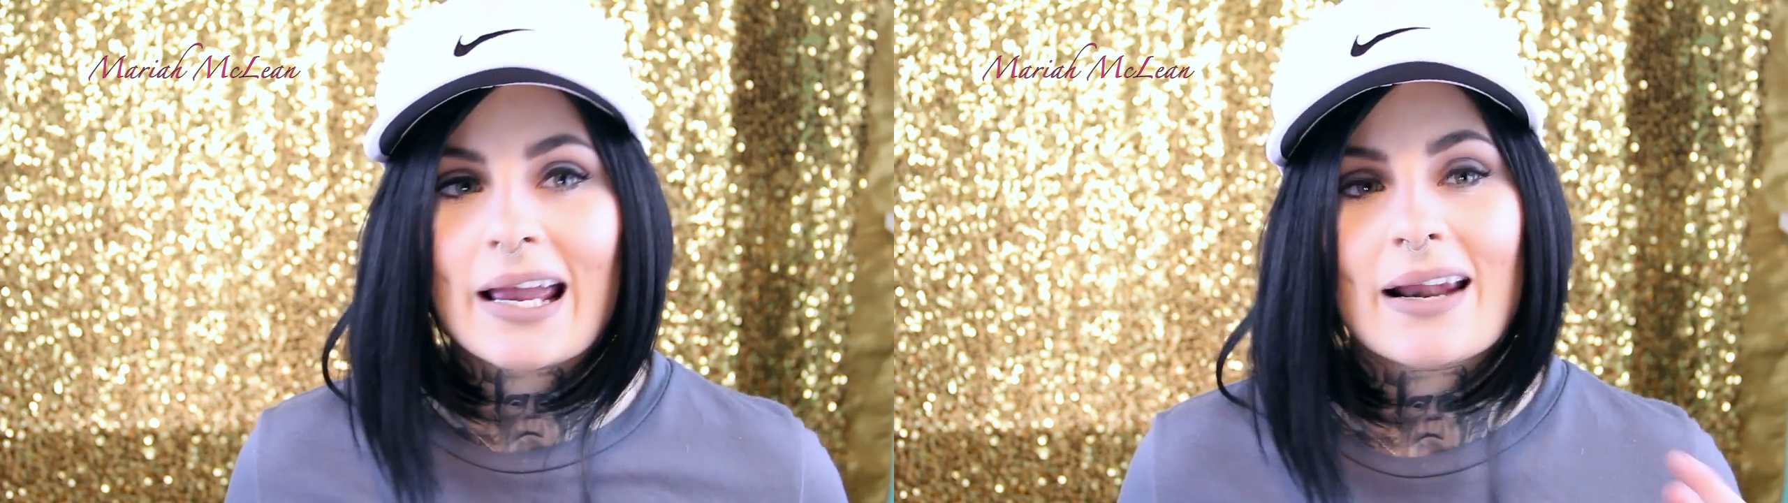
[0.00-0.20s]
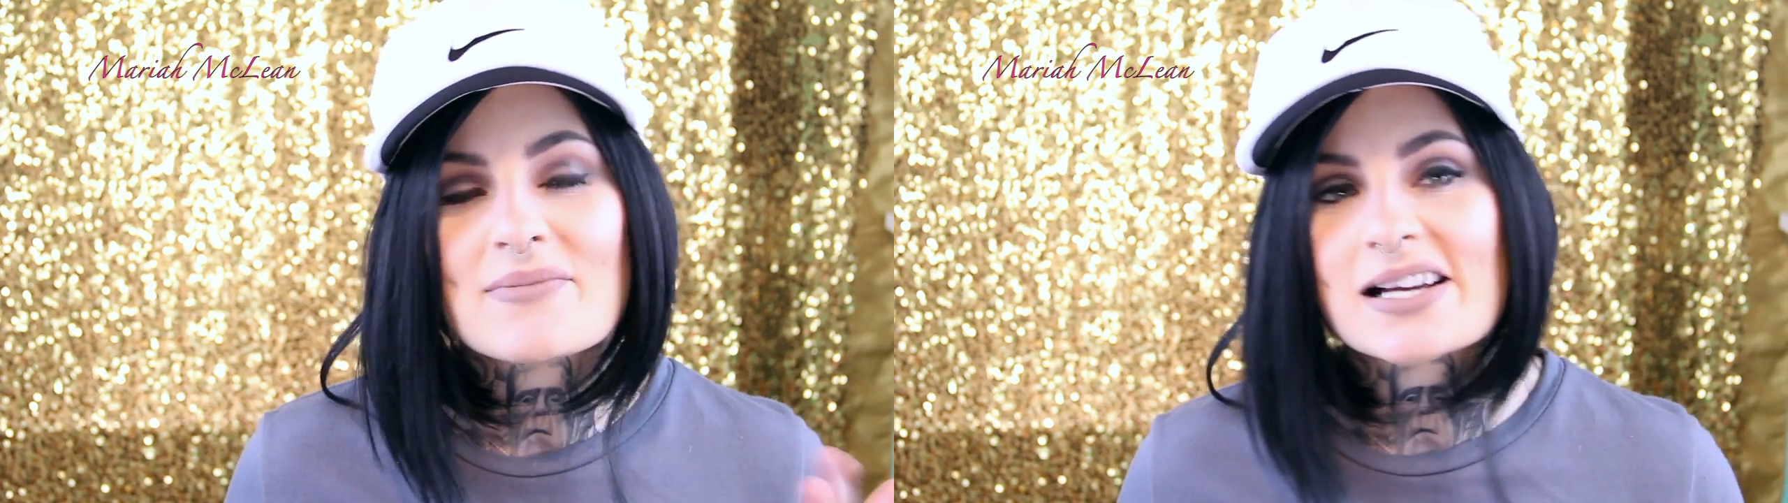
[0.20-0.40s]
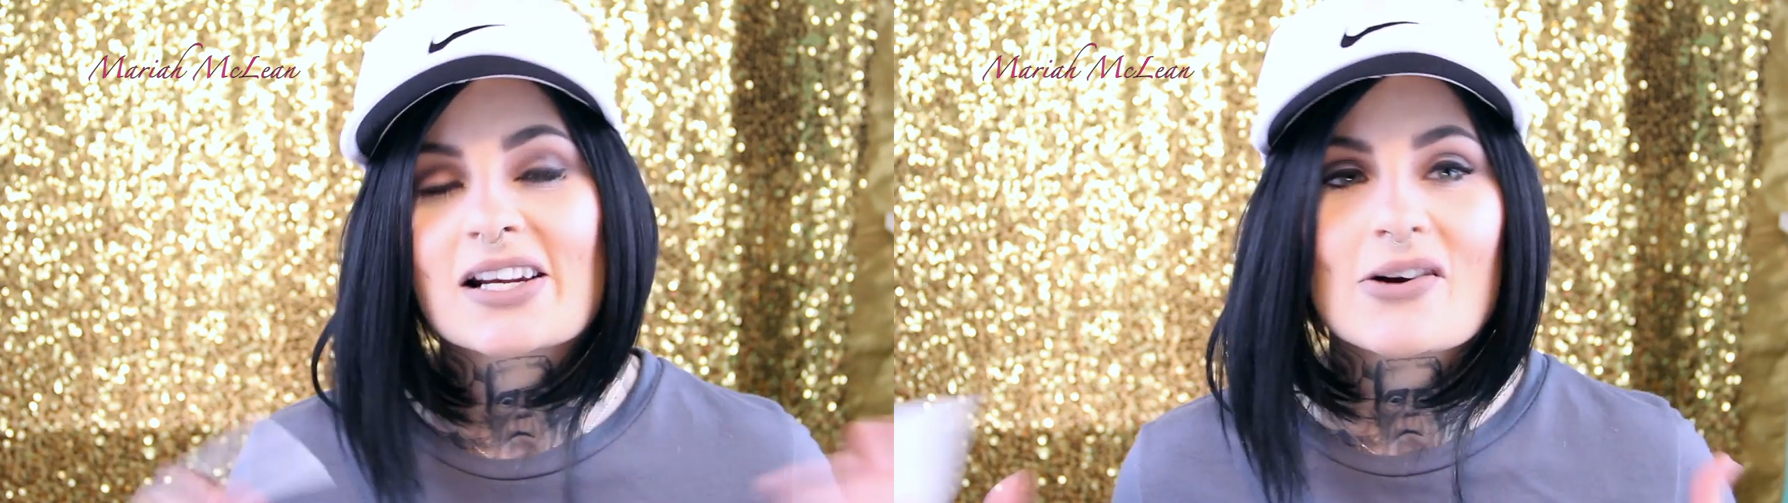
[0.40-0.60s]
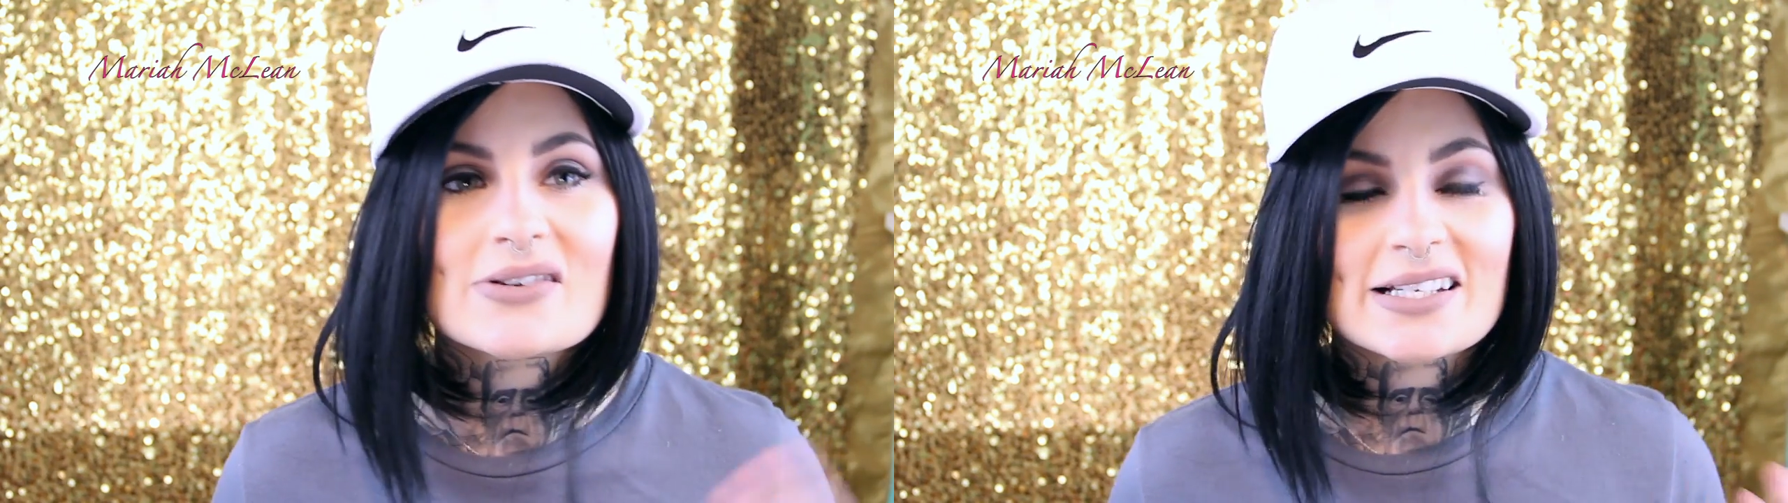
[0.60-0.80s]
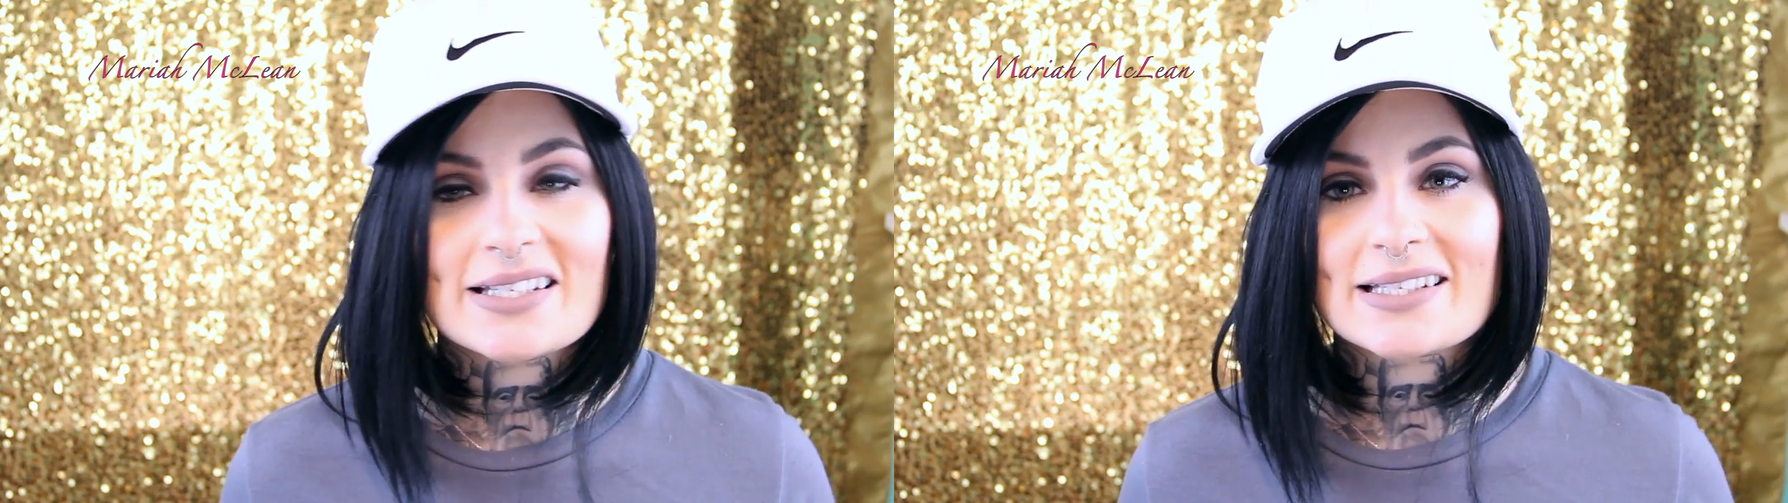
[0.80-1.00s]
and I'm not going to go
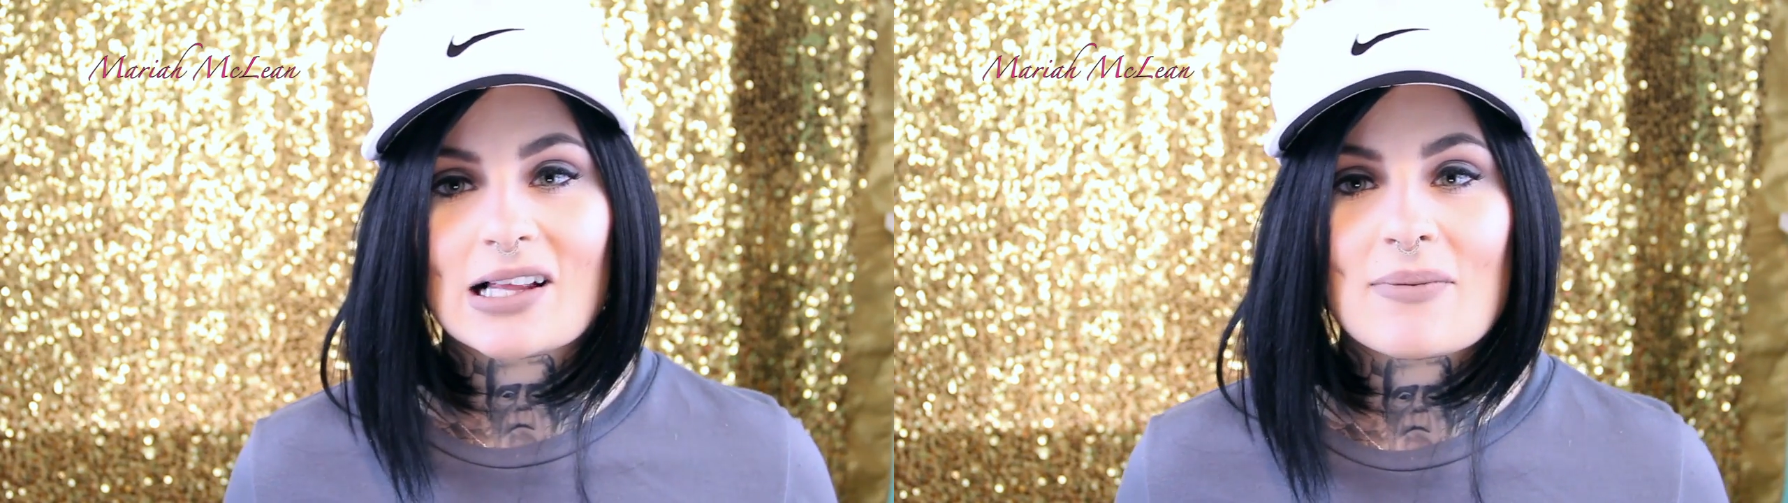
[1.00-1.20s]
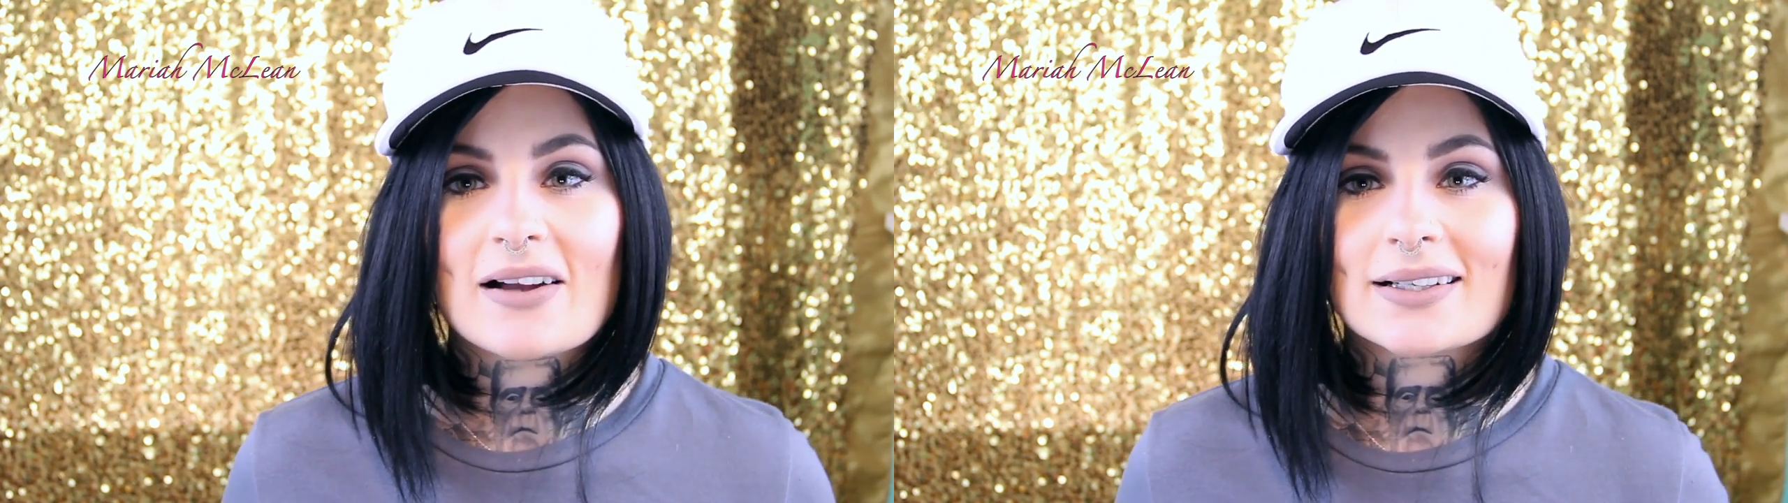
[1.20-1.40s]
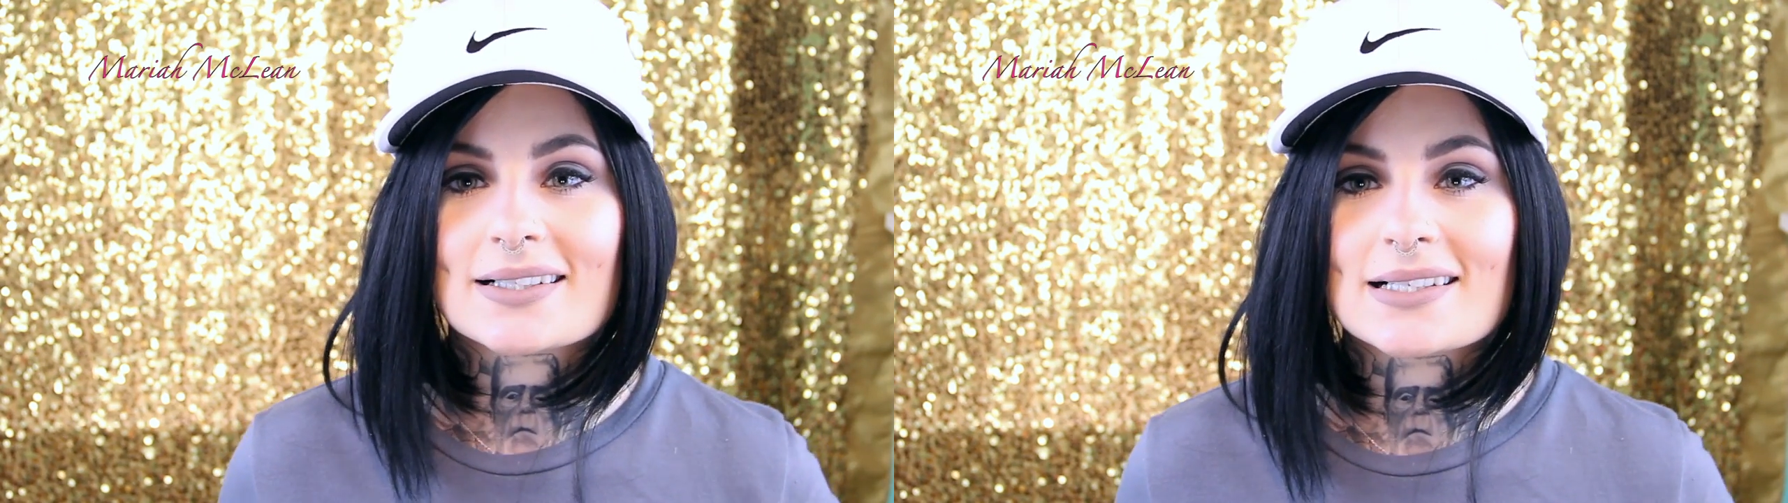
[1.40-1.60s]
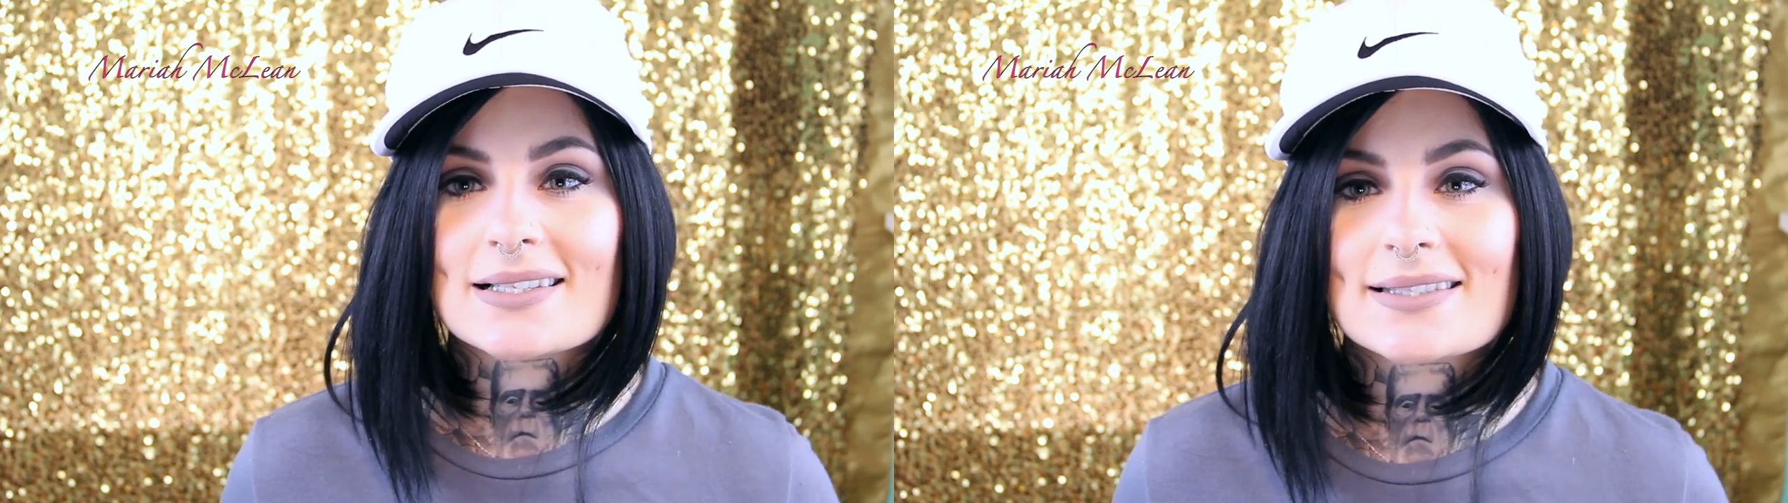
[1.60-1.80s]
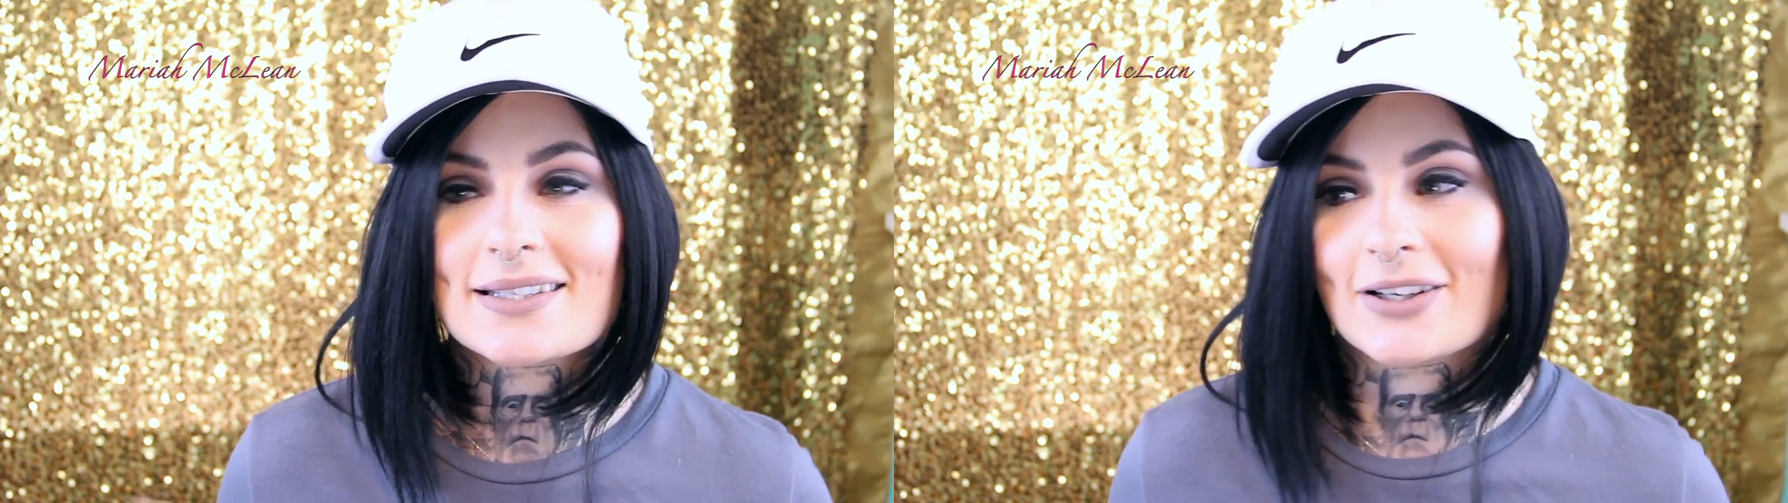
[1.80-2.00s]
into detail about it because,